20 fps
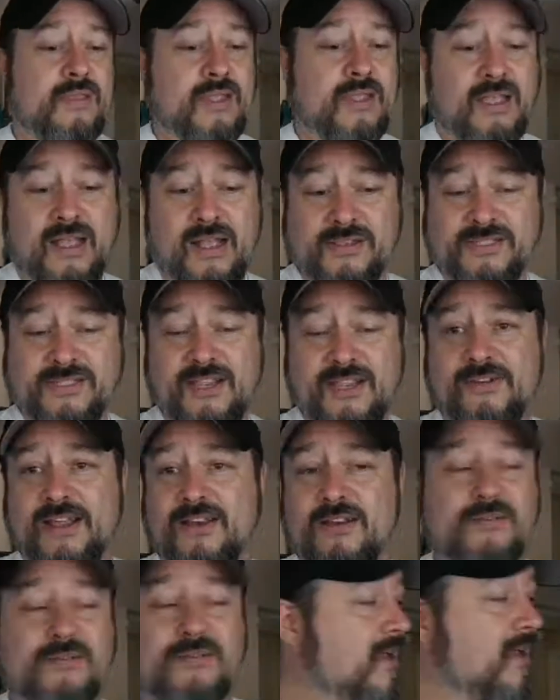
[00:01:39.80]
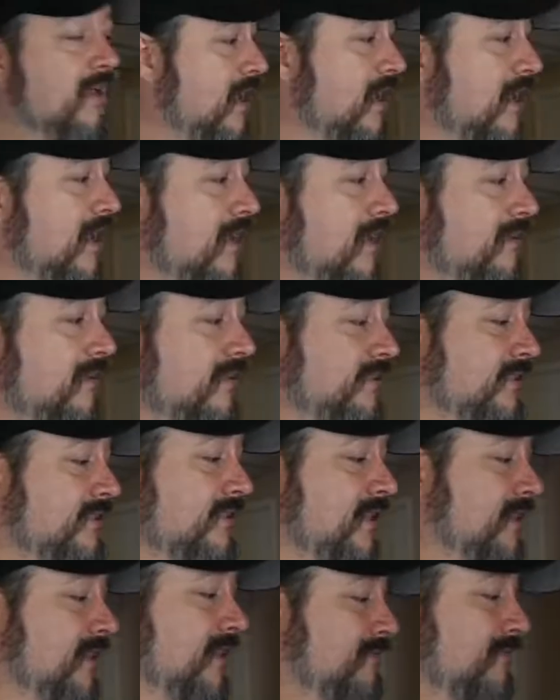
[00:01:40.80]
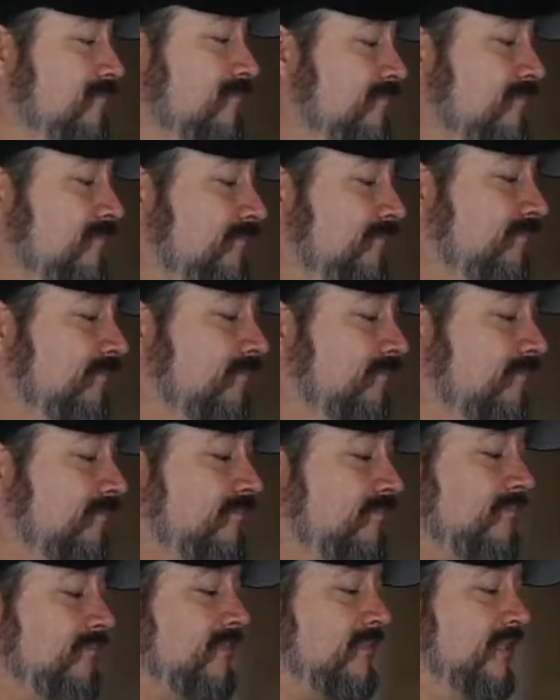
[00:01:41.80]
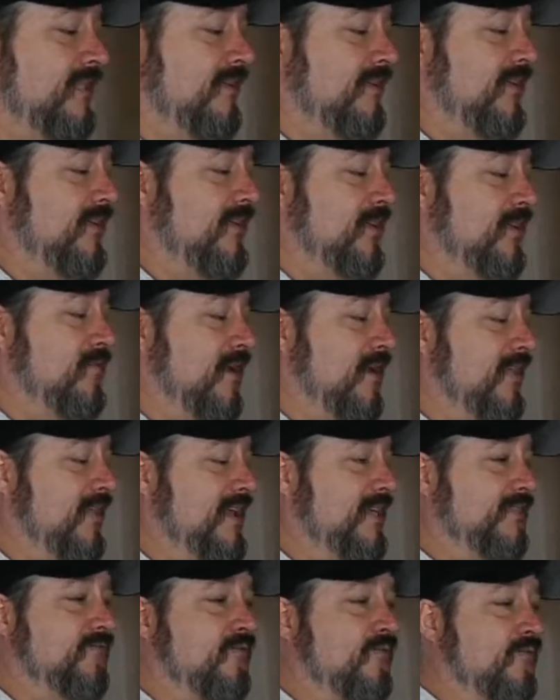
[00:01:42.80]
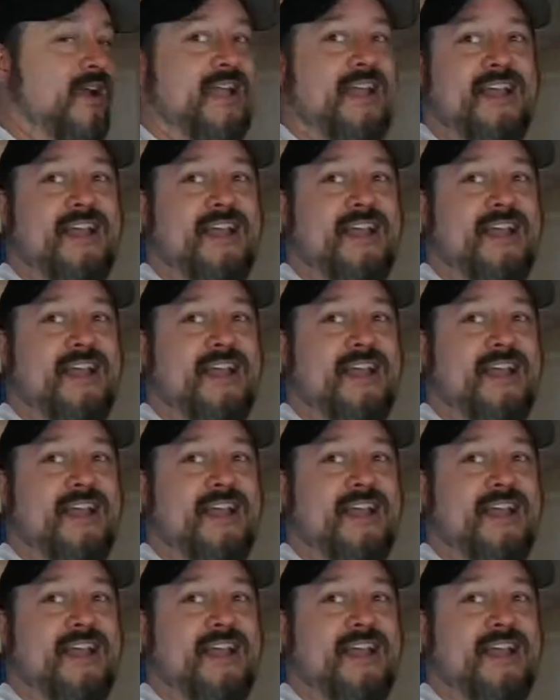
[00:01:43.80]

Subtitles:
see if I can, let's see if I can do one of these for you.